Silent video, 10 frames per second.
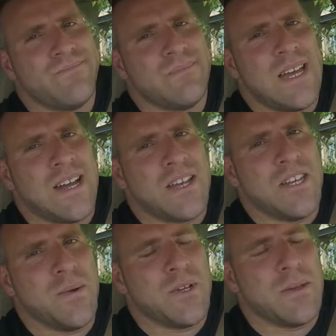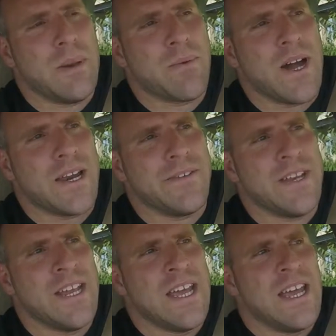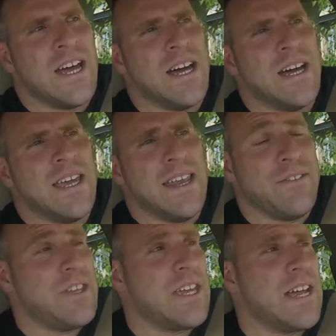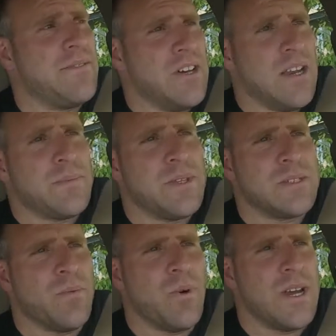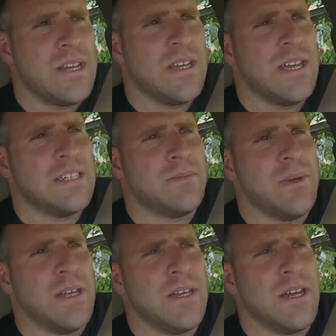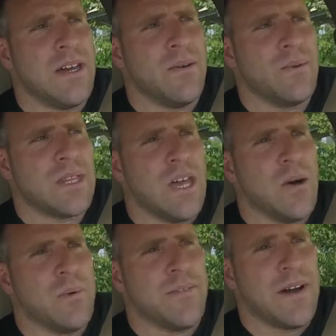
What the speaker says: how can you really be proud of it? And everything I've done up to this point has been with the help of,